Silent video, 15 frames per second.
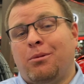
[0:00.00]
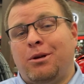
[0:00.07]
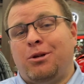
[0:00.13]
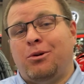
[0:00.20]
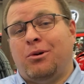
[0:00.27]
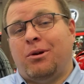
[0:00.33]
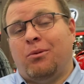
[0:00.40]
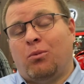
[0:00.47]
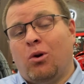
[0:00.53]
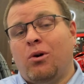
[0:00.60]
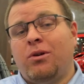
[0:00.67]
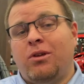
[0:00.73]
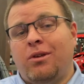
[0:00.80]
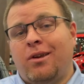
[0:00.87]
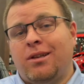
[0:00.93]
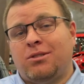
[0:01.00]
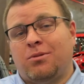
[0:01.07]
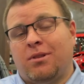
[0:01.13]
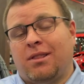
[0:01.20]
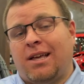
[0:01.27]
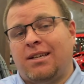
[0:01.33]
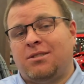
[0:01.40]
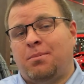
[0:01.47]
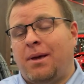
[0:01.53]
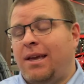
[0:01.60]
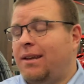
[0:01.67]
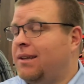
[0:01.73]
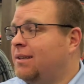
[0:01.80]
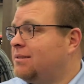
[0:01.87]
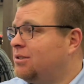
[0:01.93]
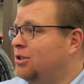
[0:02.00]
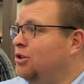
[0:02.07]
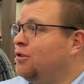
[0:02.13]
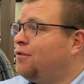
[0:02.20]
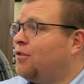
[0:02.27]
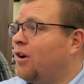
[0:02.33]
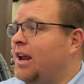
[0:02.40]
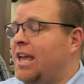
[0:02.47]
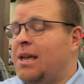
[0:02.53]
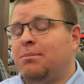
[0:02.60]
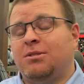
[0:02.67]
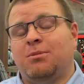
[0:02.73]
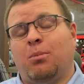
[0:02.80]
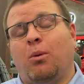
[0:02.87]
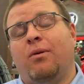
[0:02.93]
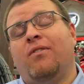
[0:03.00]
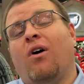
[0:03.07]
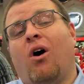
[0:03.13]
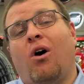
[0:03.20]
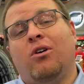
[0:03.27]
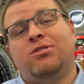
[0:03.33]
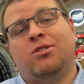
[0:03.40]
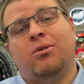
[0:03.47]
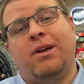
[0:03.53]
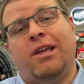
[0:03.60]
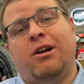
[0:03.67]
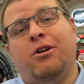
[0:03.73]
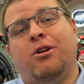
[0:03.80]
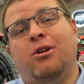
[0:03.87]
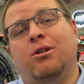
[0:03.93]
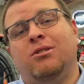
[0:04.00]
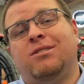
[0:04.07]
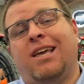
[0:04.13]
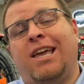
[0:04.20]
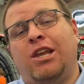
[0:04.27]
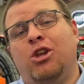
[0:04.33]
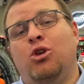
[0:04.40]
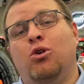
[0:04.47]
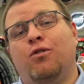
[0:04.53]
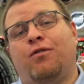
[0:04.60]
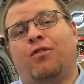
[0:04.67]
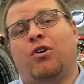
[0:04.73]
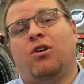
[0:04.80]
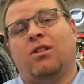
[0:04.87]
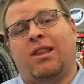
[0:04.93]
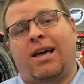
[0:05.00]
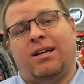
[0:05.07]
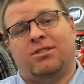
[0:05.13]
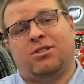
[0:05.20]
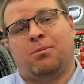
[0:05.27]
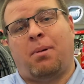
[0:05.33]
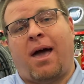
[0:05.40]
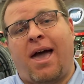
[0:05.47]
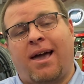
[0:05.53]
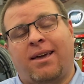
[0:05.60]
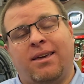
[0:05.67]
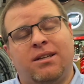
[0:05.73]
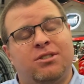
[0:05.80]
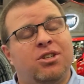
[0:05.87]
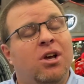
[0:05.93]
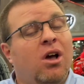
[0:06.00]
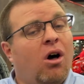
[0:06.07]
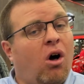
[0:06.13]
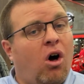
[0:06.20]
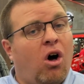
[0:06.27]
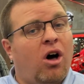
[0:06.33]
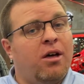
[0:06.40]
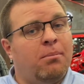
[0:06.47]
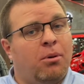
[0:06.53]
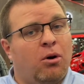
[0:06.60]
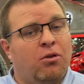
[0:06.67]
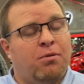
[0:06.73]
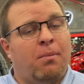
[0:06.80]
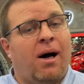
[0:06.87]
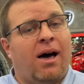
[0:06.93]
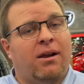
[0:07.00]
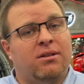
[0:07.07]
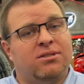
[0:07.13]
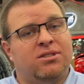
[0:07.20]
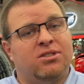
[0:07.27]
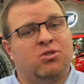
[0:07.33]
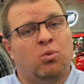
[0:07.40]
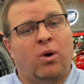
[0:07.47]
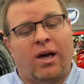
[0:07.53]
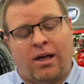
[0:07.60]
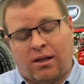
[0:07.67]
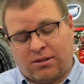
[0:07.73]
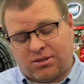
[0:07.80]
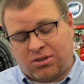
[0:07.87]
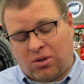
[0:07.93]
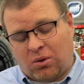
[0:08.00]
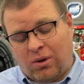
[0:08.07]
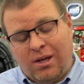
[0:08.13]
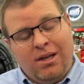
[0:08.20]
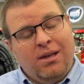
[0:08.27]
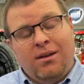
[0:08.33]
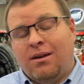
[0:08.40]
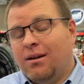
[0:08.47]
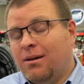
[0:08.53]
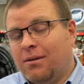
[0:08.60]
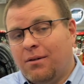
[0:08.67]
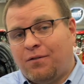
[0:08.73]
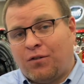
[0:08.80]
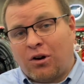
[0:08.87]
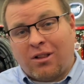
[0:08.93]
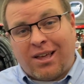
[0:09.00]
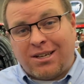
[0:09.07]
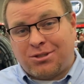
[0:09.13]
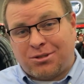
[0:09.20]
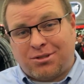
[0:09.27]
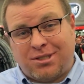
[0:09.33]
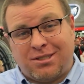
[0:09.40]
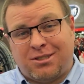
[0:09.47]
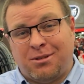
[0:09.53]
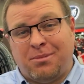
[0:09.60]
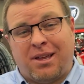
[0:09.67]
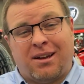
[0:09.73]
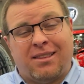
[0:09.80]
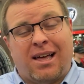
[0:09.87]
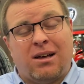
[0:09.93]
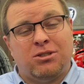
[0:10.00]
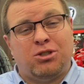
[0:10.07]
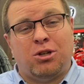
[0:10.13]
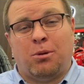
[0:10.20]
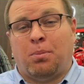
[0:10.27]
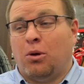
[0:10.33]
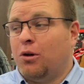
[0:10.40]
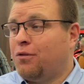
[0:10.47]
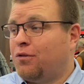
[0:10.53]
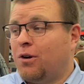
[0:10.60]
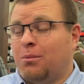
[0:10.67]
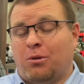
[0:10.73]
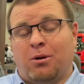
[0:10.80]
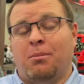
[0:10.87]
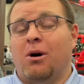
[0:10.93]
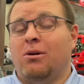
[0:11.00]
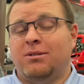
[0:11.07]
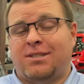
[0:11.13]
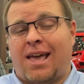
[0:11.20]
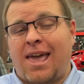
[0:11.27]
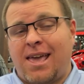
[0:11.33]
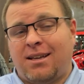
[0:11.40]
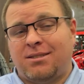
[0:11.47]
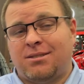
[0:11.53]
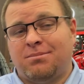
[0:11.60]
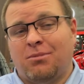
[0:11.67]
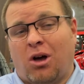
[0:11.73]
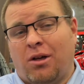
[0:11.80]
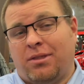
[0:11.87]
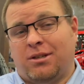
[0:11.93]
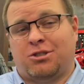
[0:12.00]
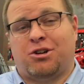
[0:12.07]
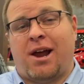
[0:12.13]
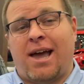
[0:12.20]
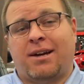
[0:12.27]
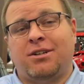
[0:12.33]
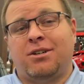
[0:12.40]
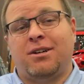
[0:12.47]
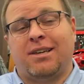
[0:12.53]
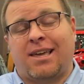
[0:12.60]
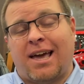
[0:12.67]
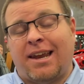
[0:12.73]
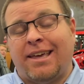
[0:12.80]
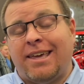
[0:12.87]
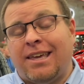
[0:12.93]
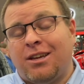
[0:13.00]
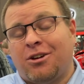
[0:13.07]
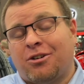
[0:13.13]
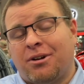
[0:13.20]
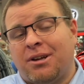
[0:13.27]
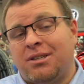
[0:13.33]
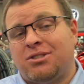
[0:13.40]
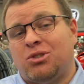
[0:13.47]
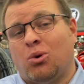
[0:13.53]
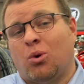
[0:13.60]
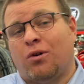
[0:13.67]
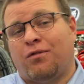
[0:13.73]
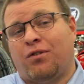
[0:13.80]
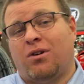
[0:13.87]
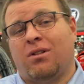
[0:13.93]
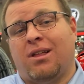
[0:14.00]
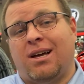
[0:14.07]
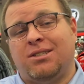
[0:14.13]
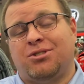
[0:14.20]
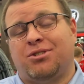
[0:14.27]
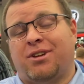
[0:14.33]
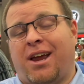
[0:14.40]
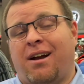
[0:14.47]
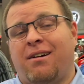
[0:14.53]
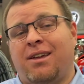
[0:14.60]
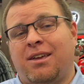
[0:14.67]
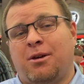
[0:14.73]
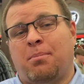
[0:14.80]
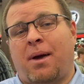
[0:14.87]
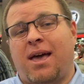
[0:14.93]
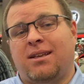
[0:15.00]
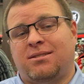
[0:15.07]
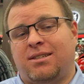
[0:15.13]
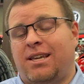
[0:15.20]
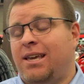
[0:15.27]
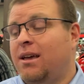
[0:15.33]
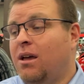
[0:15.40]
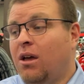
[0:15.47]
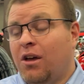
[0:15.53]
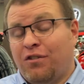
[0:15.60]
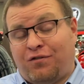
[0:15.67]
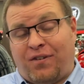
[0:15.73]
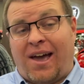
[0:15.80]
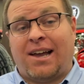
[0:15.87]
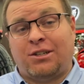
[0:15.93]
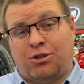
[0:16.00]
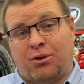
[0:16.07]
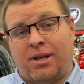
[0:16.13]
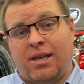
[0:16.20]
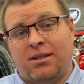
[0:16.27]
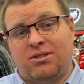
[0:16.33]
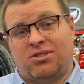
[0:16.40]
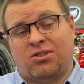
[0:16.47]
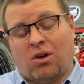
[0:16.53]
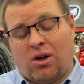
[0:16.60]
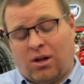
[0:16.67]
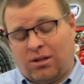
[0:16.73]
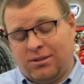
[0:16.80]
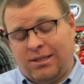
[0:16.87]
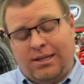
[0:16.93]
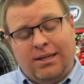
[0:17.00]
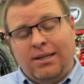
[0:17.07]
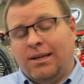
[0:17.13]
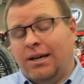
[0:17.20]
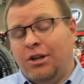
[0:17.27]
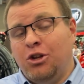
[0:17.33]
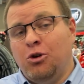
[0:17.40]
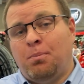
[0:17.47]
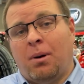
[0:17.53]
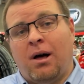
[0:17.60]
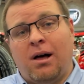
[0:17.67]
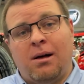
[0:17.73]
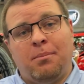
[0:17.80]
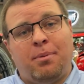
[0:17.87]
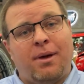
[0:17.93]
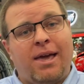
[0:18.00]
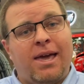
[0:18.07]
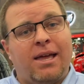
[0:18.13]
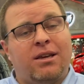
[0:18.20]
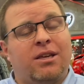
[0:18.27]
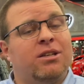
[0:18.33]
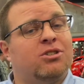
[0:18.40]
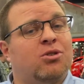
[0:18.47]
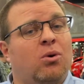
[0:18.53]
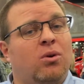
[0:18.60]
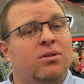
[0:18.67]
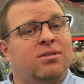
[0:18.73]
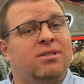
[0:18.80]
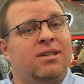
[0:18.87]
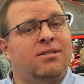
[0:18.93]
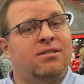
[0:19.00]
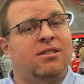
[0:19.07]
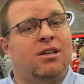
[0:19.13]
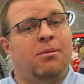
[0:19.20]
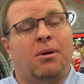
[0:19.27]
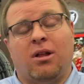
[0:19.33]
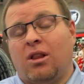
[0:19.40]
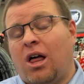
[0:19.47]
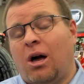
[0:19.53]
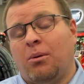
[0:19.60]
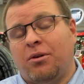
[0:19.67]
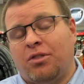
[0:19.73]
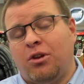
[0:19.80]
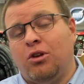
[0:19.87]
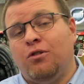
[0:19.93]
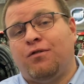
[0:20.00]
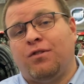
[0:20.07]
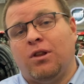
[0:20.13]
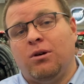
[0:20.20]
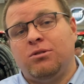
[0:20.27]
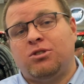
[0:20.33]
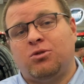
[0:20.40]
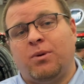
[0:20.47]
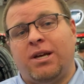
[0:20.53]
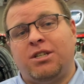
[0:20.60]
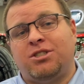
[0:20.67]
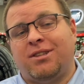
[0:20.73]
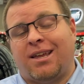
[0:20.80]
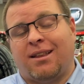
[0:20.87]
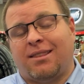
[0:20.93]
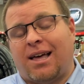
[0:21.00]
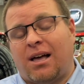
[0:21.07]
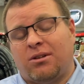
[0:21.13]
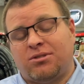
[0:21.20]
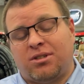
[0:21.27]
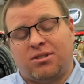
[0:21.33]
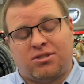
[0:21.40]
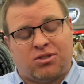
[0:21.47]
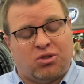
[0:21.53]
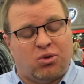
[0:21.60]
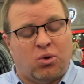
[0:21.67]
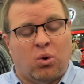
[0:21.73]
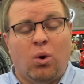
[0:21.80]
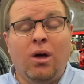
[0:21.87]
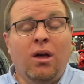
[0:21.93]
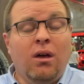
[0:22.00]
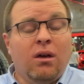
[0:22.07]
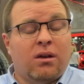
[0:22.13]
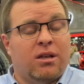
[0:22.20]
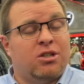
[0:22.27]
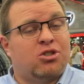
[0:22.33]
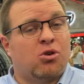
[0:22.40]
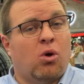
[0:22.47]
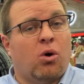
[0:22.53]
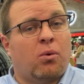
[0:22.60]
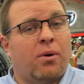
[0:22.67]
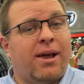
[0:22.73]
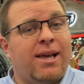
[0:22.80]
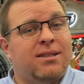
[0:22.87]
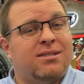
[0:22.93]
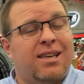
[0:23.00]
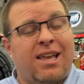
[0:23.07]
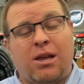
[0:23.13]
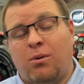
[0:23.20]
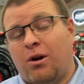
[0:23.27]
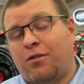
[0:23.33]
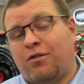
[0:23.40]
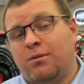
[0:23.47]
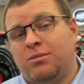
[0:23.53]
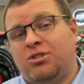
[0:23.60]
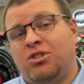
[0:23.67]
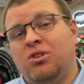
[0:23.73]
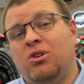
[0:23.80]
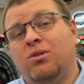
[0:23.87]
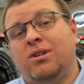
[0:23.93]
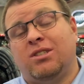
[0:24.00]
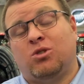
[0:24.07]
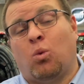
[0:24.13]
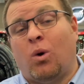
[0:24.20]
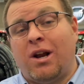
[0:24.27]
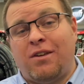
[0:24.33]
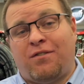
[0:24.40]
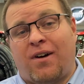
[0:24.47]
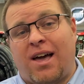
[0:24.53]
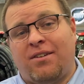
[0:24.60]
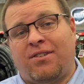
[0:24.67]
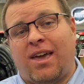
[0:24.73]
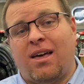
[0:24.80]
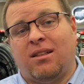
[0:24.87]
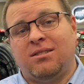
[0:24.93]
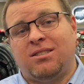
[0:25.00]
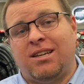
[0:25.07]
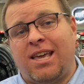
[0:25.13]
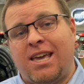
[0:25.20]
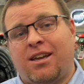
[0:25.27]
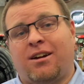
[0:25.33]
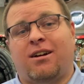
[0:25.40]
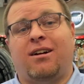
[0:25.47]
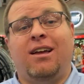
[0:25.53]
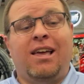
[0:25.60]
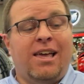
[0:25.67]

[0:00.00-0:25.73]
are we doing row units with less maintenance, new frames, but we've also introduced a new fertilizer package on both models as well. So uh, fertilizer system that allows you to pull from remote tanks on the tractor to kind of increase your fertilizer carrying capacity, factory installed a new pump and control system along with a new flow switch that allows us to control rates anywhere from 2 to 25 gallons an acre,